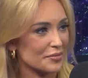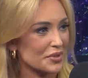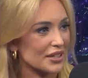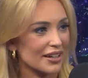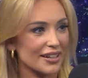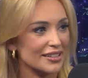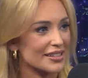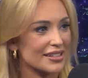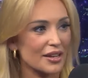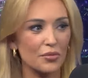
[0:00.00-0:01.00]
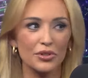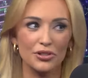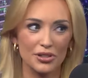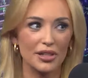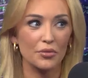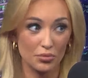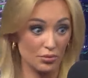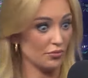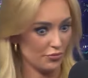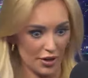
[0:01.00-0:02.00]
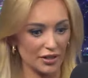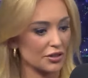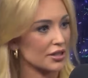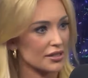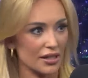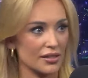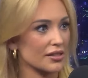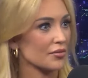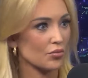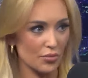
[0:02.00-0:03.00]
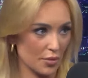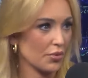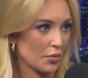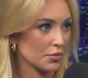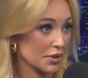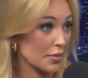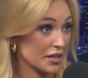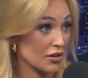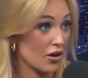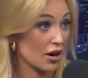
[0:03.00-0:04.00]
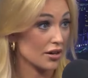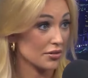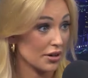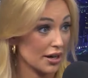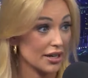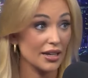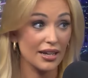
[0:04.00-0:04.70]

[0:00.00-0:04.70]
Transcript: because it would just... Finally, you get Sainz in probably the best car, right?